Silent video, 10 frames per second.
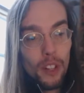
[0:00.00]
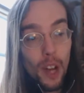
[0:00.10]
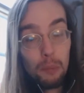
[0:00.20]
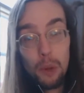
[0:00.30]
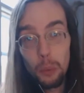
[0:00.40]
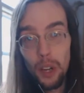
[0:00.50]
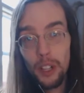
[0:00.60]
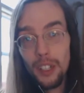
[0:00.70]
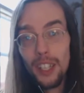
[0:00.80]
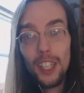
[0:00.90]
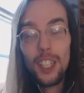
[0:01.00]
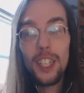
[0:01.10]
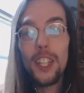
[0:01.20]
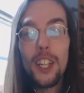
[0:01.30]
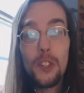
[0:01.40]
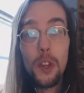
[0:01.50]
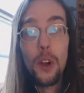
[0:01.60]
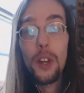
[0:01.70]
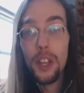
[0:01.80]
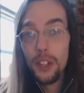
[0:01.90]
number one, Clinton has
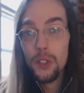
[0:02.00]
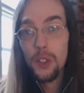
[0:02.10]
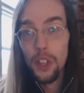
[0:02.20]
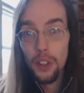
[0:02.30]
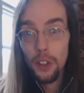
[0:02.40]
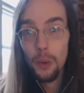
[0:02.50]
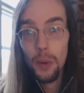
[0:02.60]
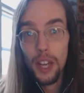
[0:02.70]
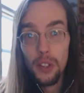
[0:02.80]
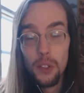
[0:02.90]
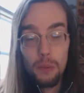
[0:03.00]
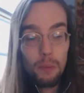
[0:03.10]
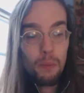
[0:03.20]
already conceded the race.